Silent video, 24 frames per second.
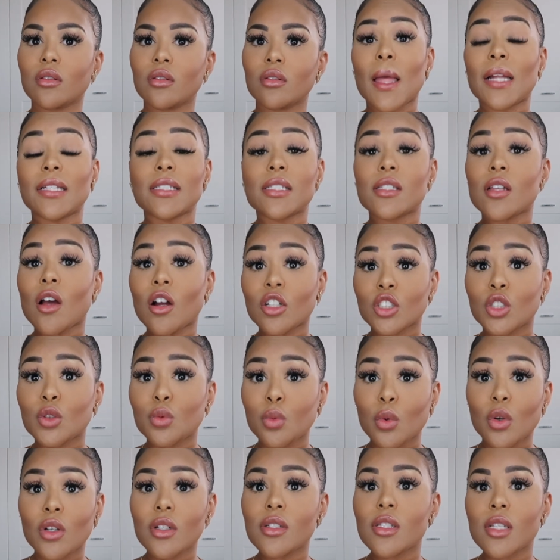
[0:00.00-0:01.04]
And touch
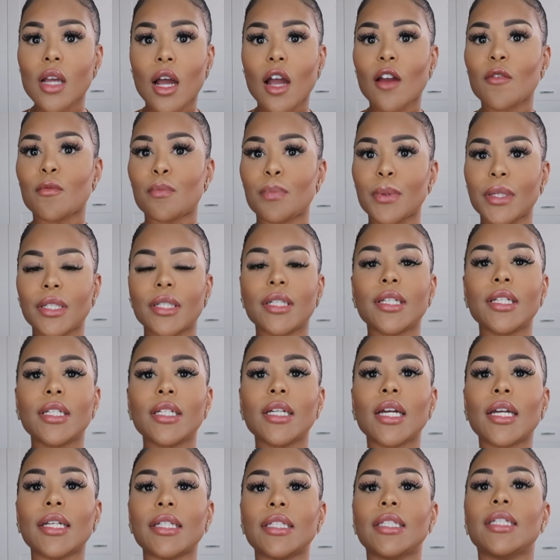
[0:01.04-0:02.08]
wood, I've been
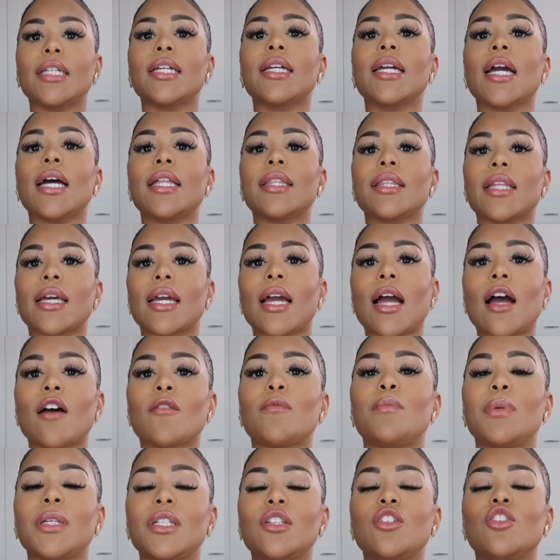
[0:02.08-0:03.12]
here a year and there
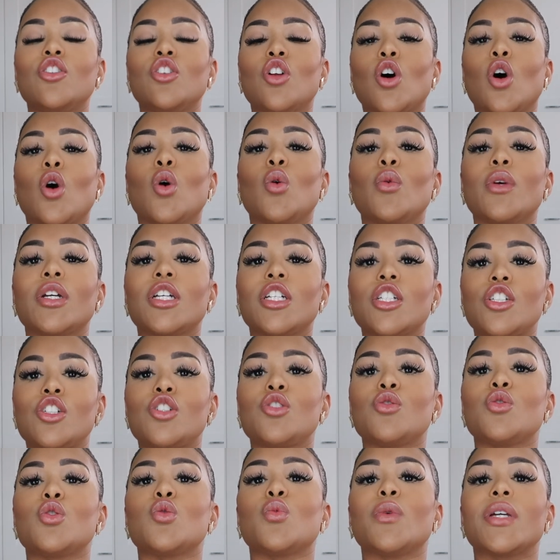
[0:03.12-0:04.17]
have been no
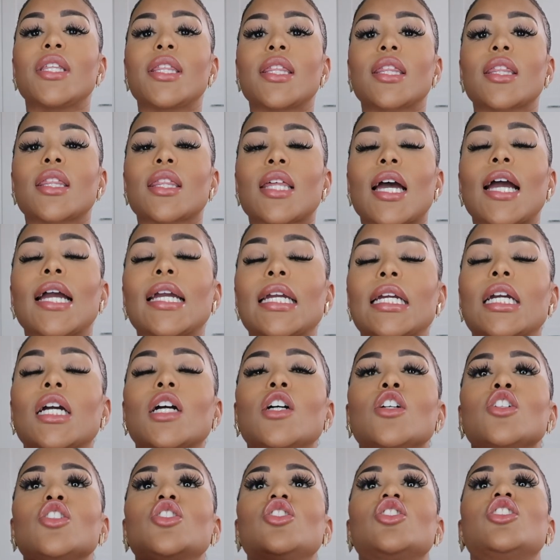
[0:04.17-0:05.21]
issues. We thank
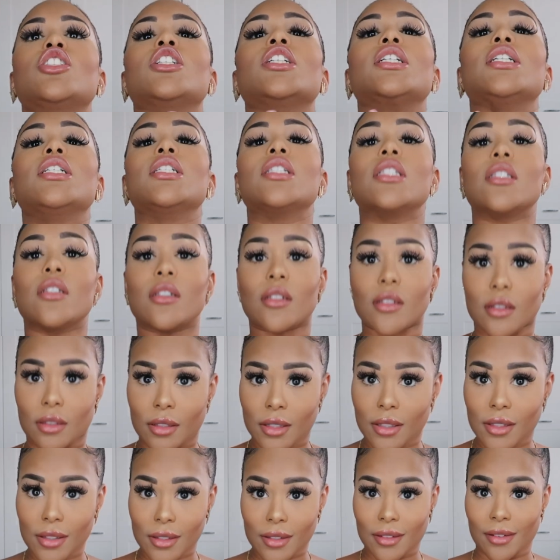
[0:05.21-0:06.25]

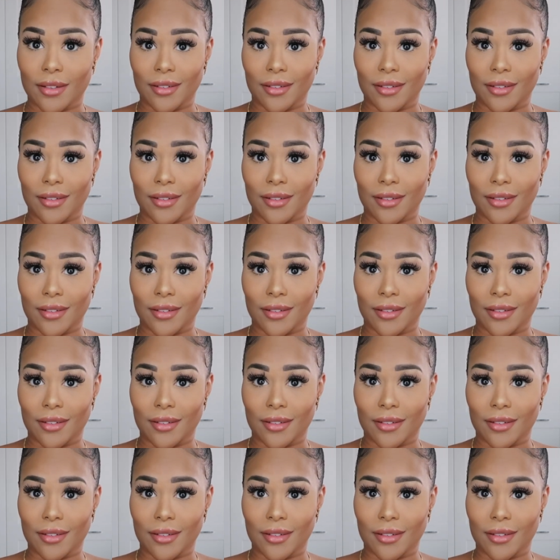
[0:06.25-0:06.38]
Jesus.